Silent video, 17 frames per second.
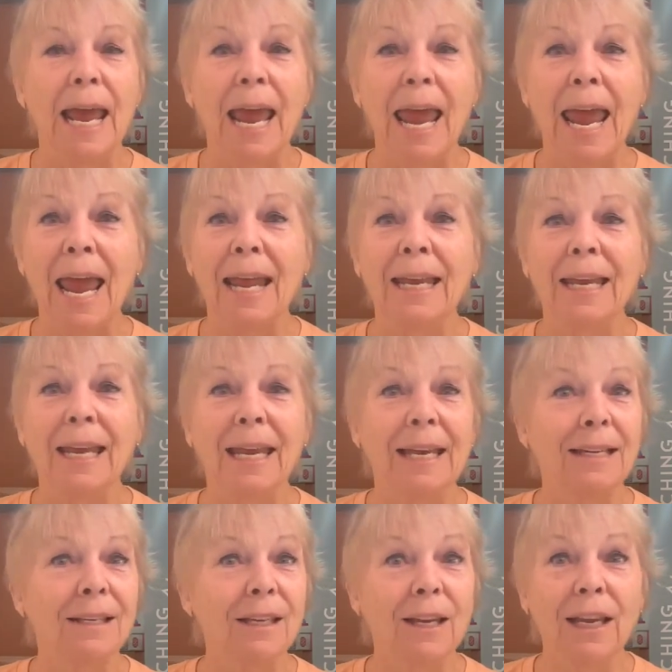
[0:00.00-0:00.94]
And
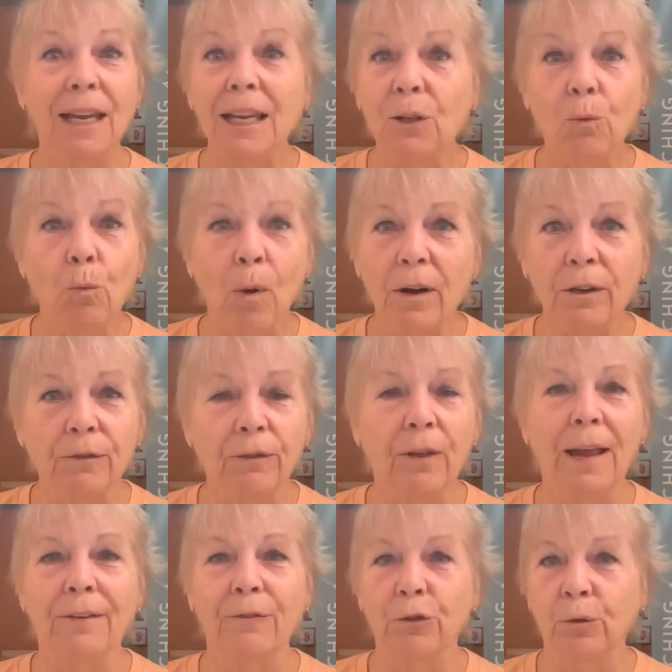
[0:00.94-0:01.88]
it is wonderful.
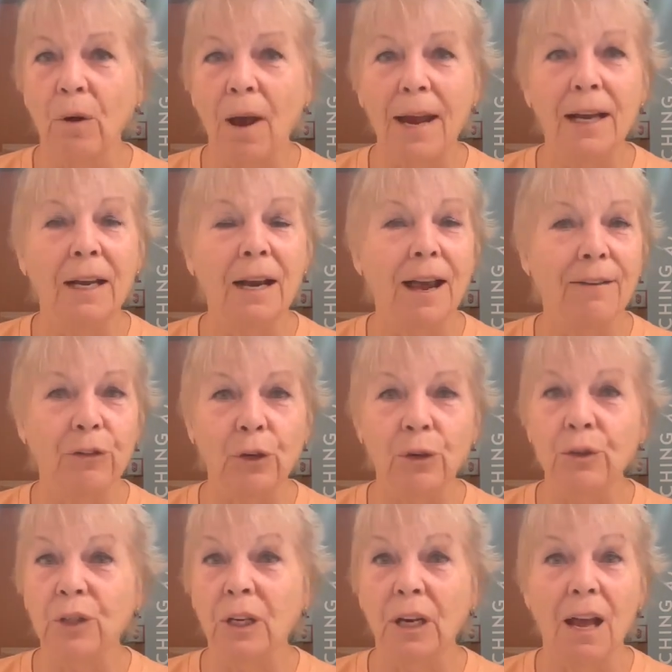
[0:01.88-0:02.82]
I've tried it. I've
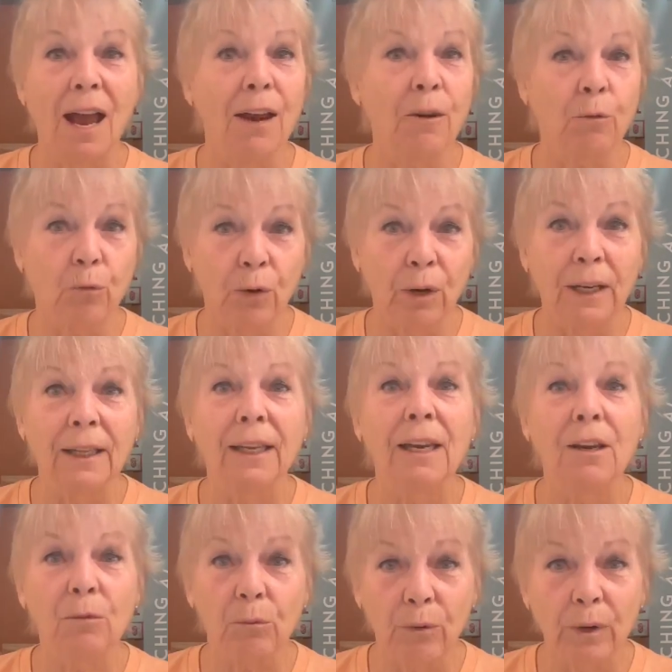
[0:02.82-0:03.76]
used it. I
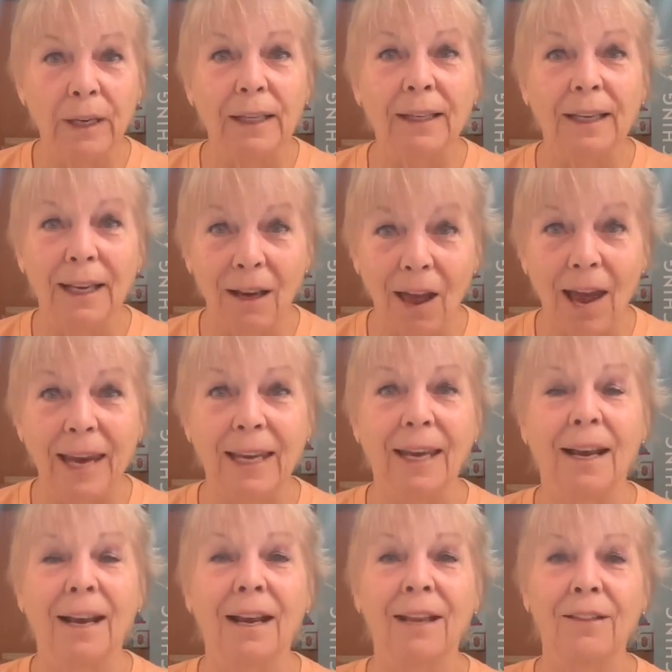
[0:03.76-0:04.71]
really, really like
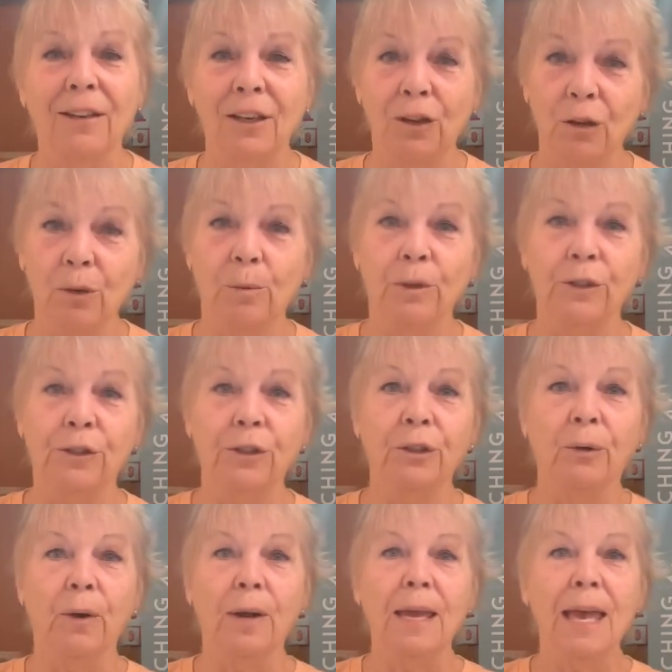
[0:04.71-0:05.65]
it. And I think you will
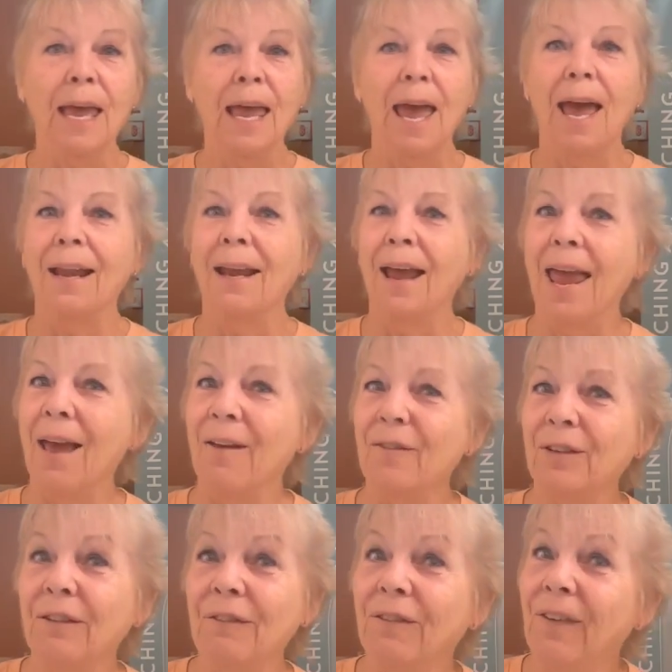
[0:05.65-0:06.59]
too. And I have
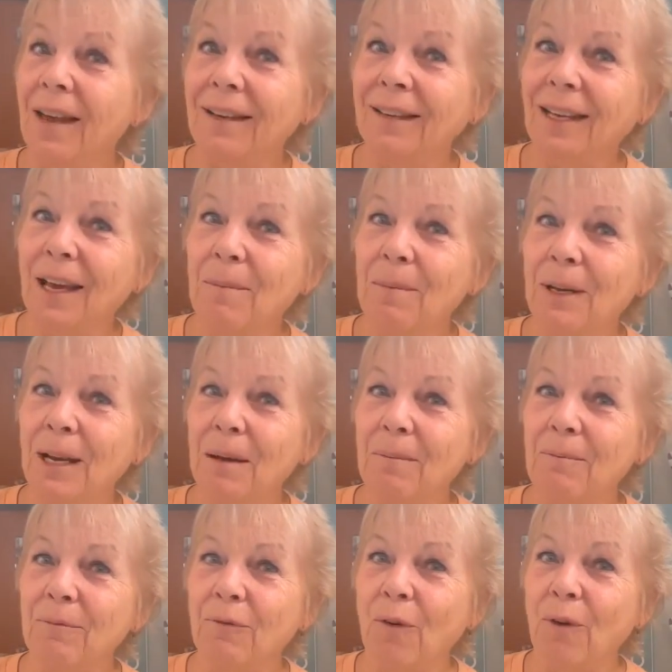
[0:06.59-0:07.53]
an event coming up
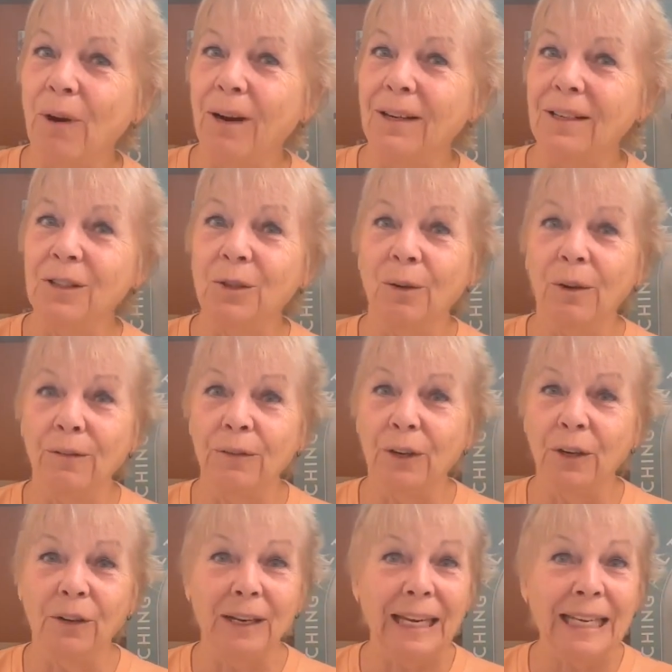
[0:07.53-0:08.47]
for it. So if
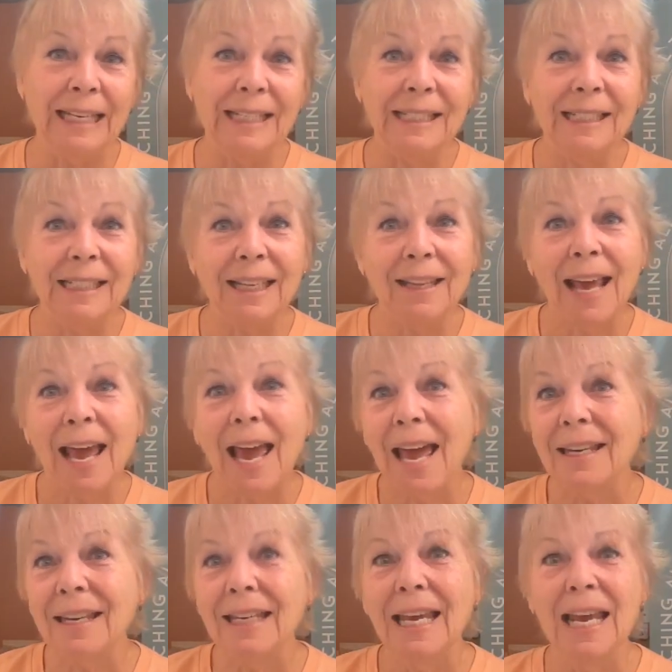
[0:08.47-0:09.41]
you're into
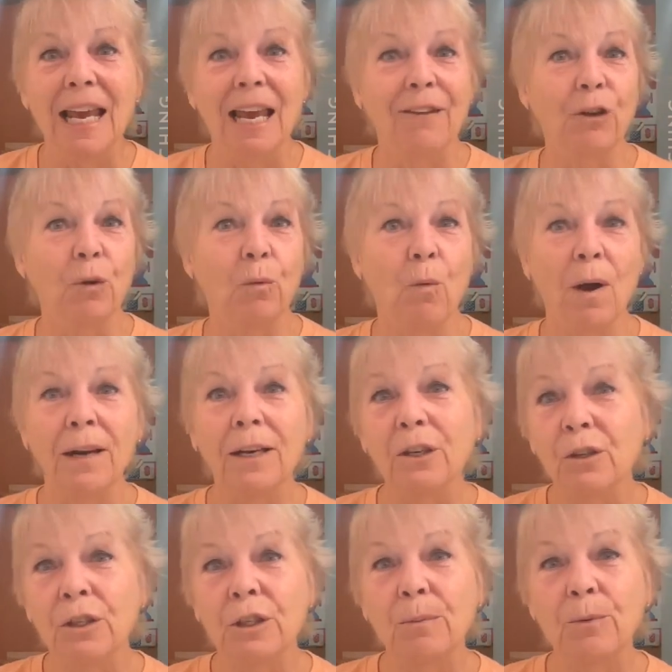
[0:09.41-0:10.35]
that, if you want to do
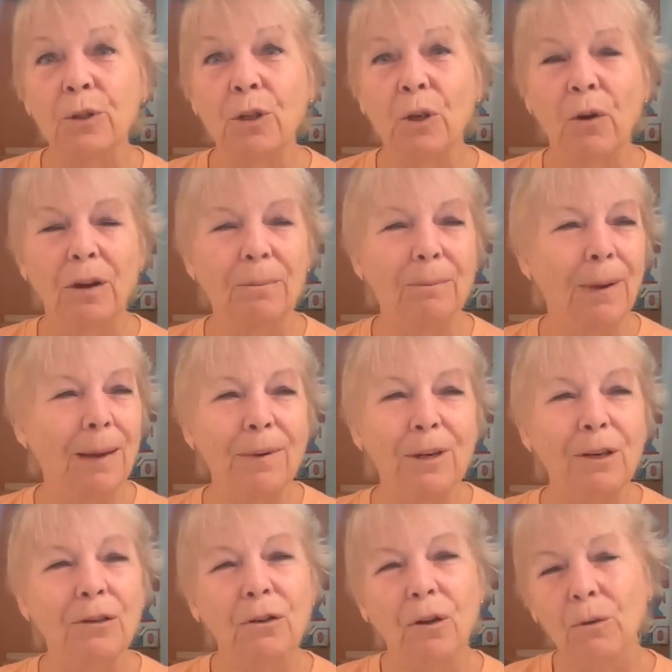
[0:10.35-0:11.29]
some sewing, maybe
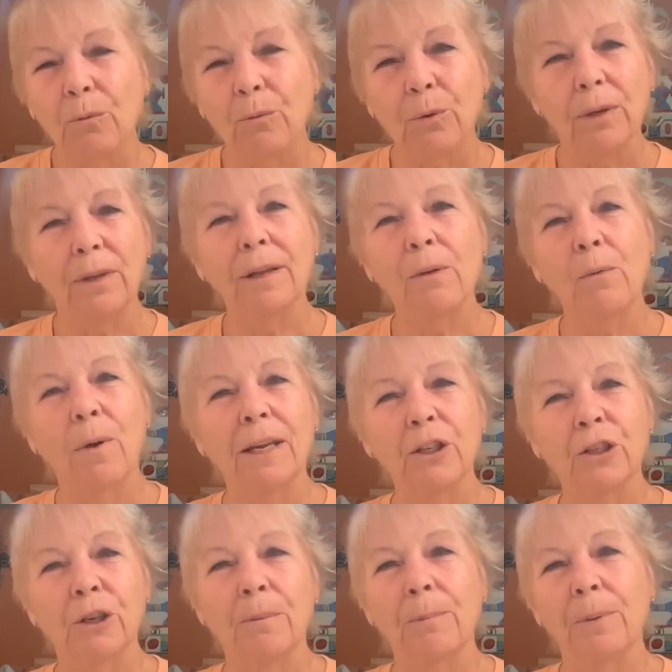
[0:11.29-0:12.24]
you don't really want to
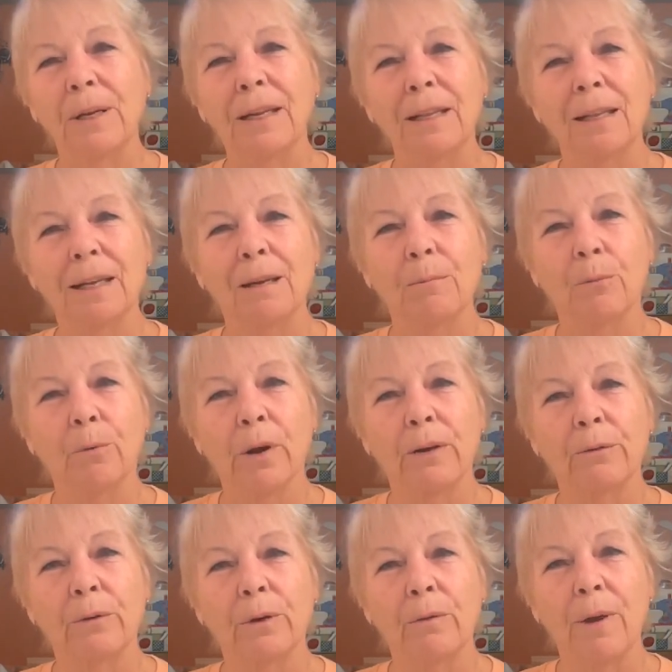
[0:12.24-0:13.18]
jump into the
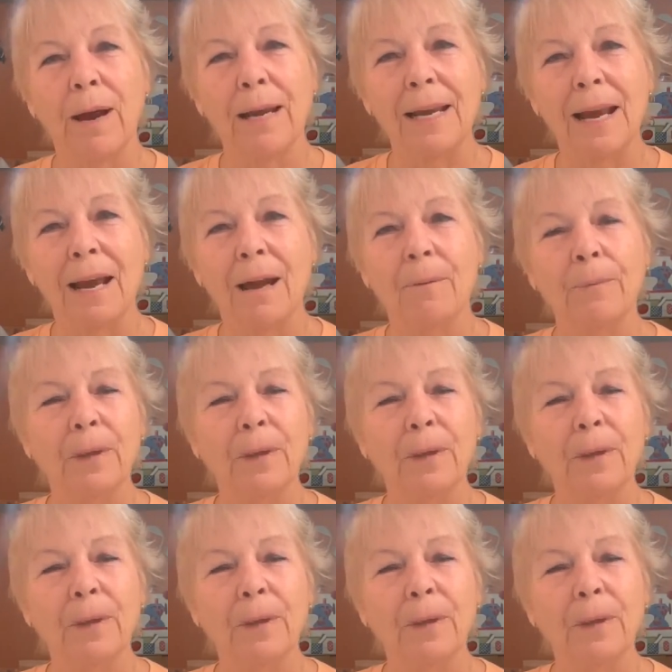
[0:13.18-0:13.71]
embroidery right now.